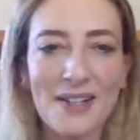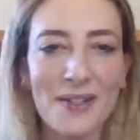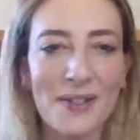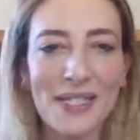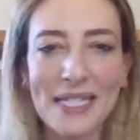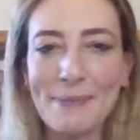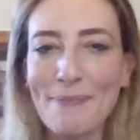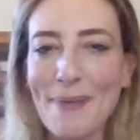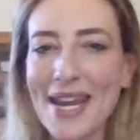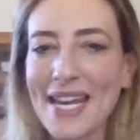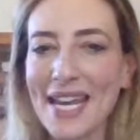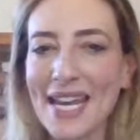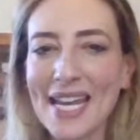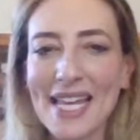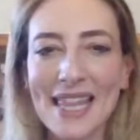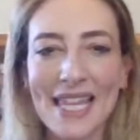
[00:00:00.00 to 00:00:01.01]
you know,
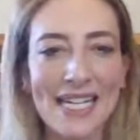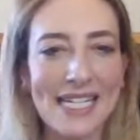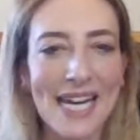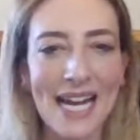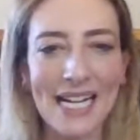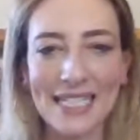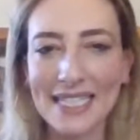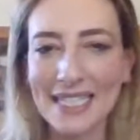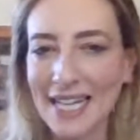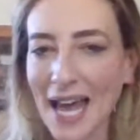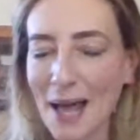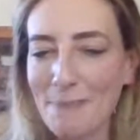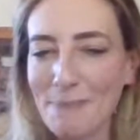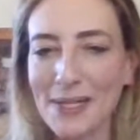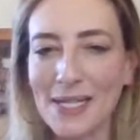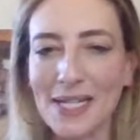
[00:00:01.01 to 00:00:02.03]
making that next
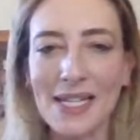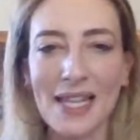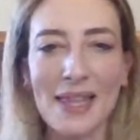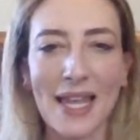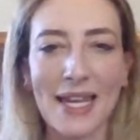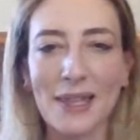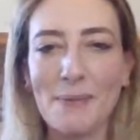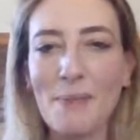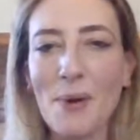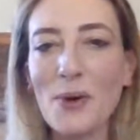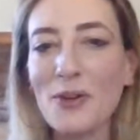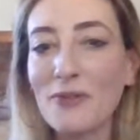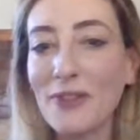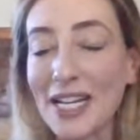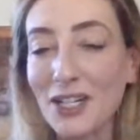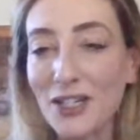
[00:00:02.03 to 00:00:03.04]
step and, and like the
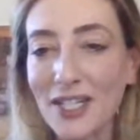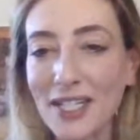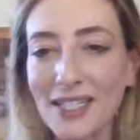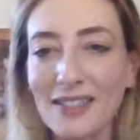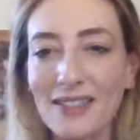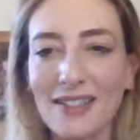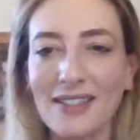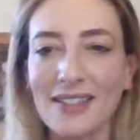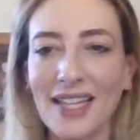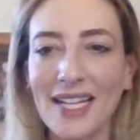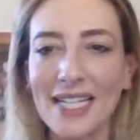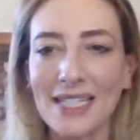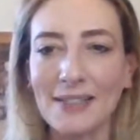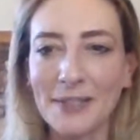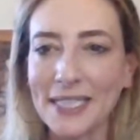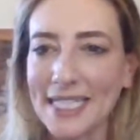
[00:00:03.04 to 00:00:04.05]
motivation to
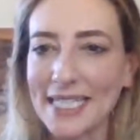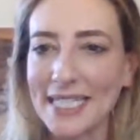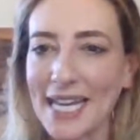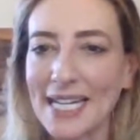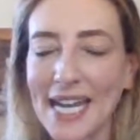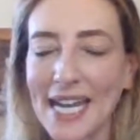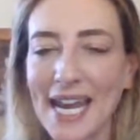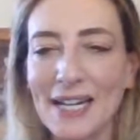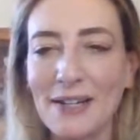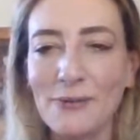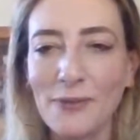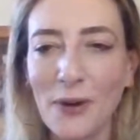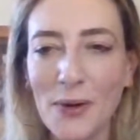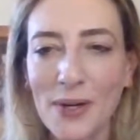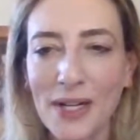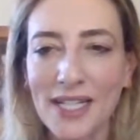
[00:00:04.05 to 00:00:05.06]
like really dedicate and
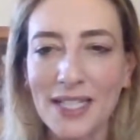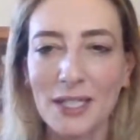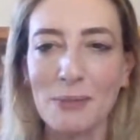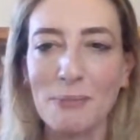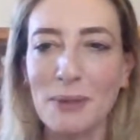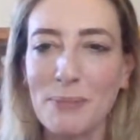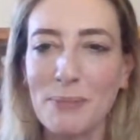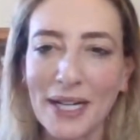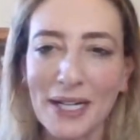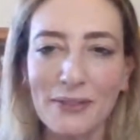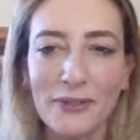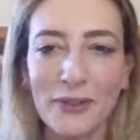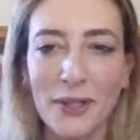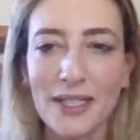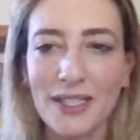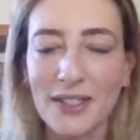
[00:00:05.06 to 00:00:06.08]
focus to prepare
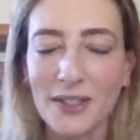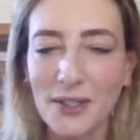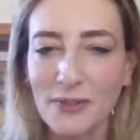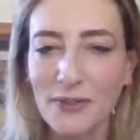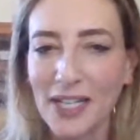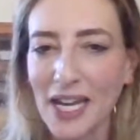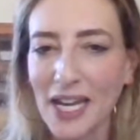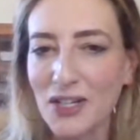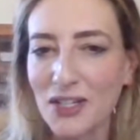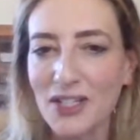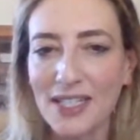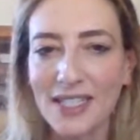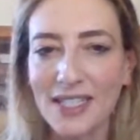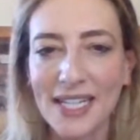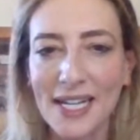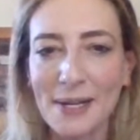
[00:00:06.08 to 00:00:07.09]
for a certification
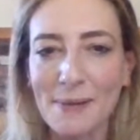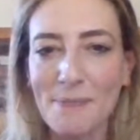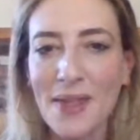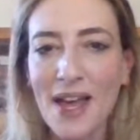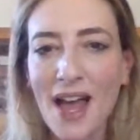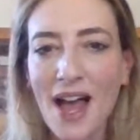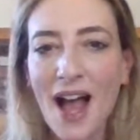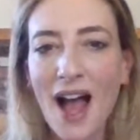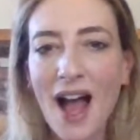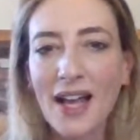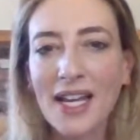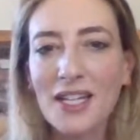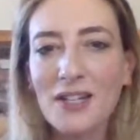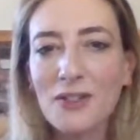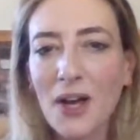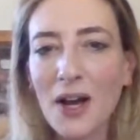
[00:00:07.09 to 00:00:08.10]
exam.
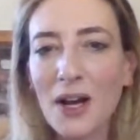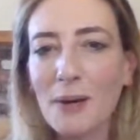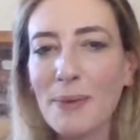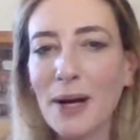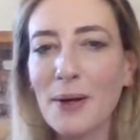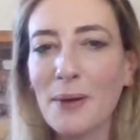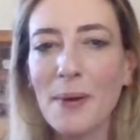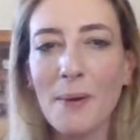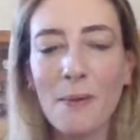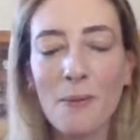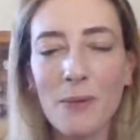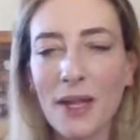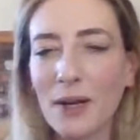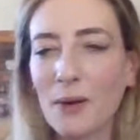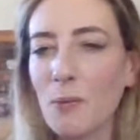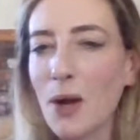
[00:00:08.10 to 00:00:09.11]
Could you talk about
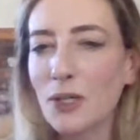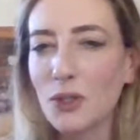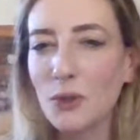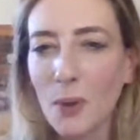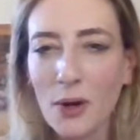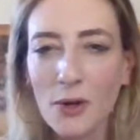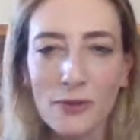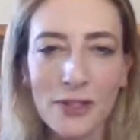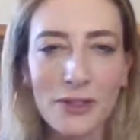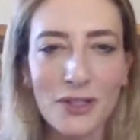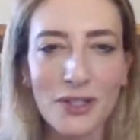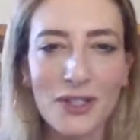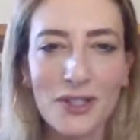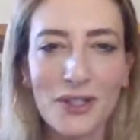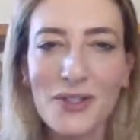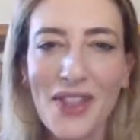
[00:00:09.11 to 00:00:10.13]
like what drove you
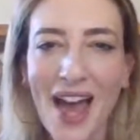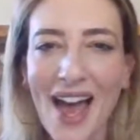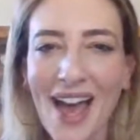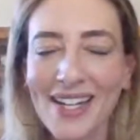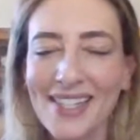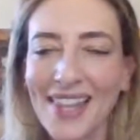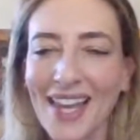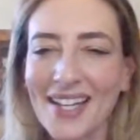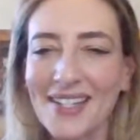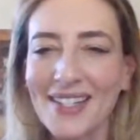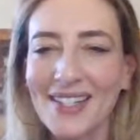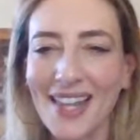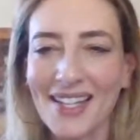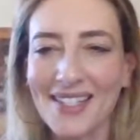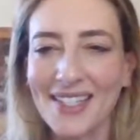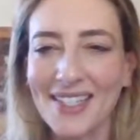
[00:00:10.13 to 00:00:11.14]
to do that and that
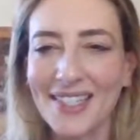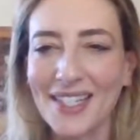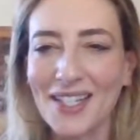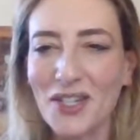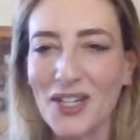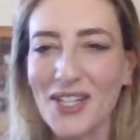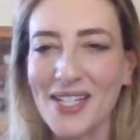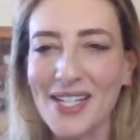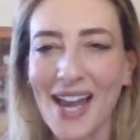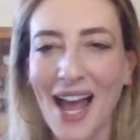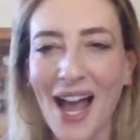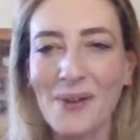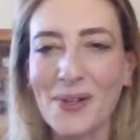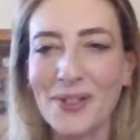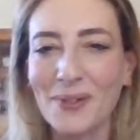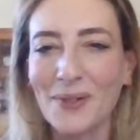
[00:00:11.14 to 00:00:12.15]
that decision and
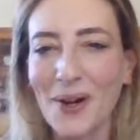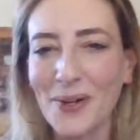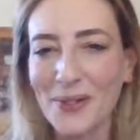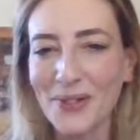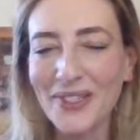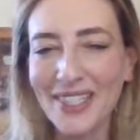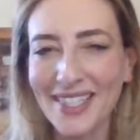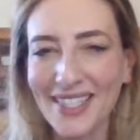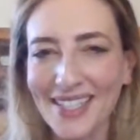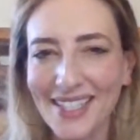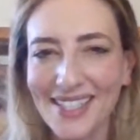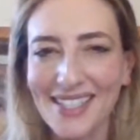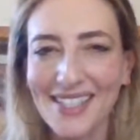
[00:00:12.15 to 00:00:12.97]
how it arose?